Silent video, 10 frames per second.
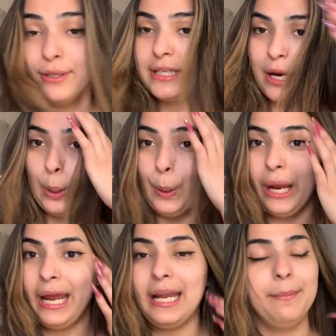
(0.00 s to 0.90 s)
was like,
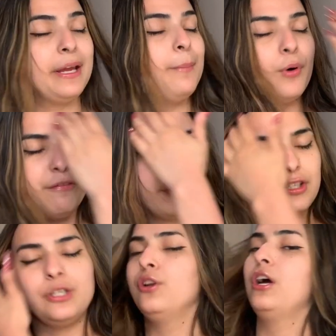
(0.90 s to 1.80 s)
okay, let me get Morphe,
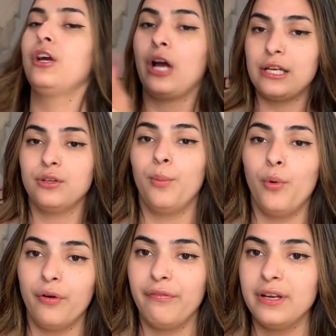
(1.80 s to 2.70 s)
because you know, you guys know
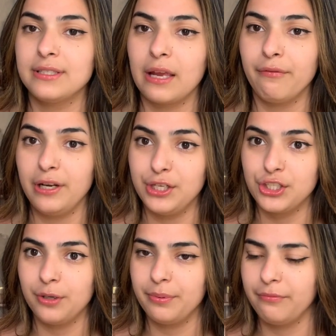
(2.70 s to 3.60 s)
Morphe is like really
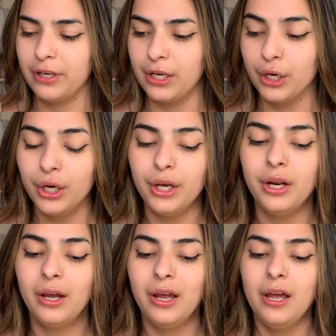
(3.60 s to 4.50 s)
cheap and really good.
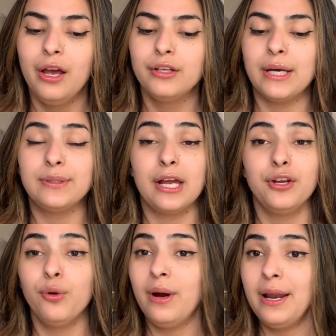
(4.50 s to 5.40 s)
So I was like, you
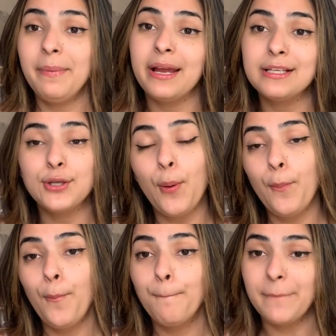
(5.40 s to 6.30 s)
know what, let me get
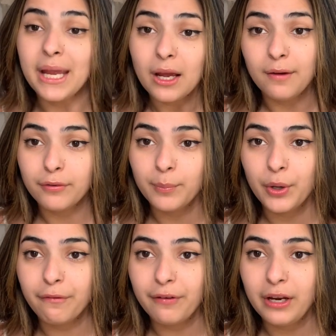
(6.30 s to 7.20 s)
some makeup from
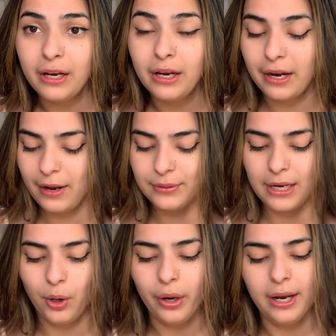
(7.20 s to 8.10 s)
Morphe. And I was
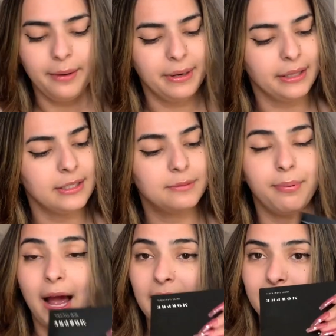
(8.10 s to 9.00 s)
like, okay, let me get this
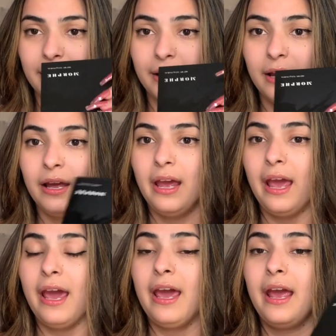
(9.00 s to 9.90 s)
palette.
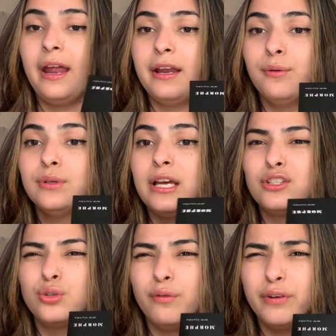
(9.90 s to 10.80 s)
And it was
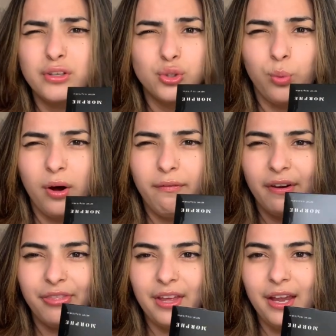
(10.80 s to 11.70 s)
like 2 for $12, I
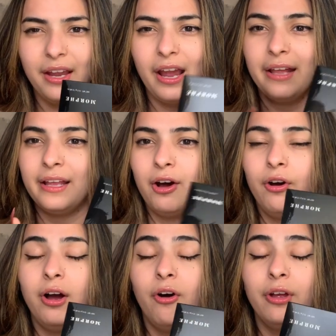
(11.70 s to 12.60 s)
think. And I
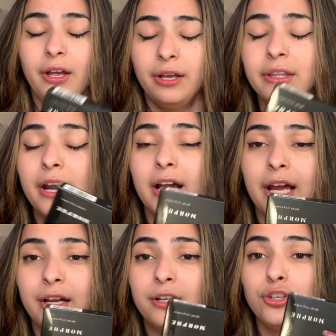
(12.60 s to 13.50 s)
ended up
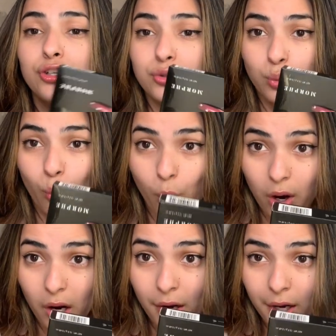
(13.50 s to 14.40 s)
getting just
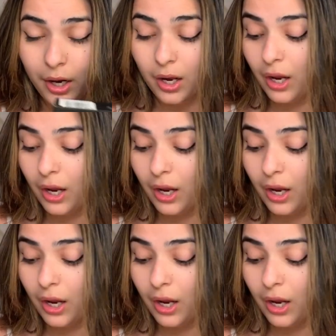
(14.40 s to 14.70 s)
one.